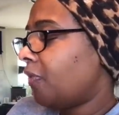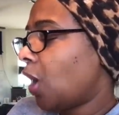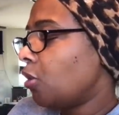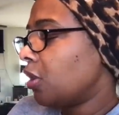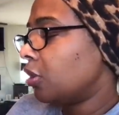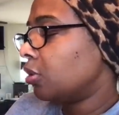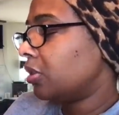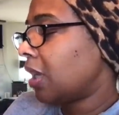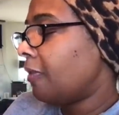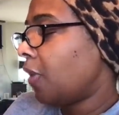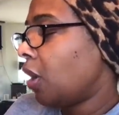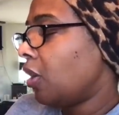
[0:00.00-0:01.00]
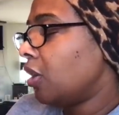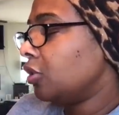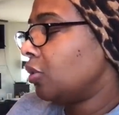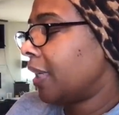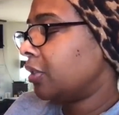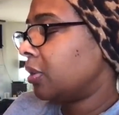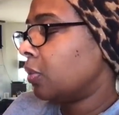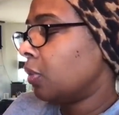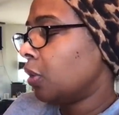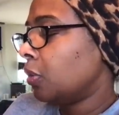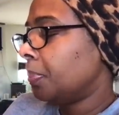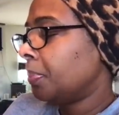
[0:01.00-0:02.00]
photos of her dressing
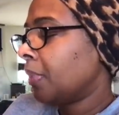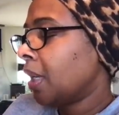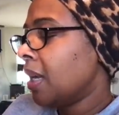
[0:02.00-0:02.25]
room.